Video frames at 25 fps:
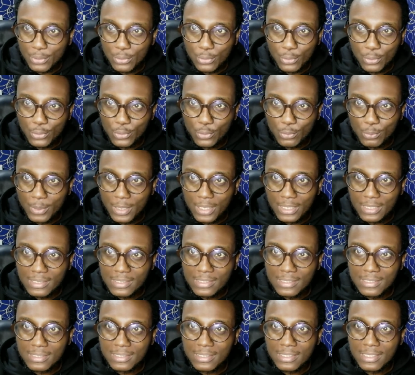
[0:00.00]
document,
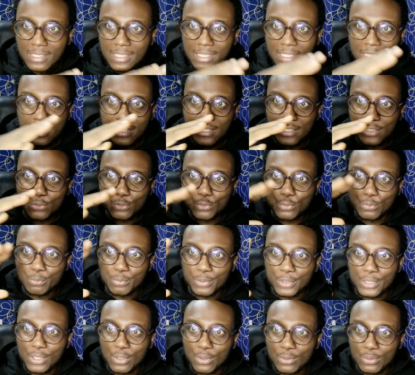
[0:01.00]
it could
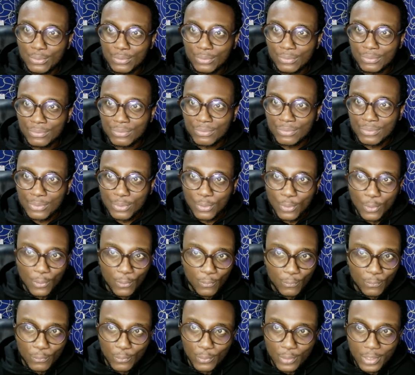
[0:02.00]
be on
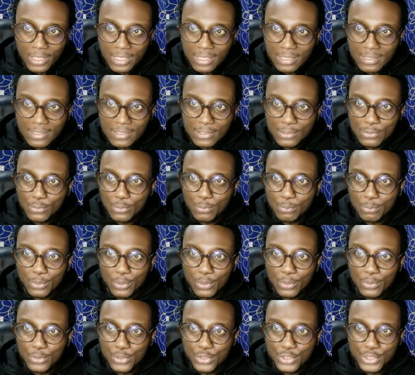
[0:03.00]
Confluence, it could be
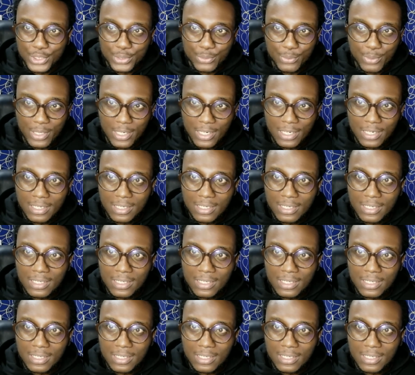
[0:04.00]
on Jira,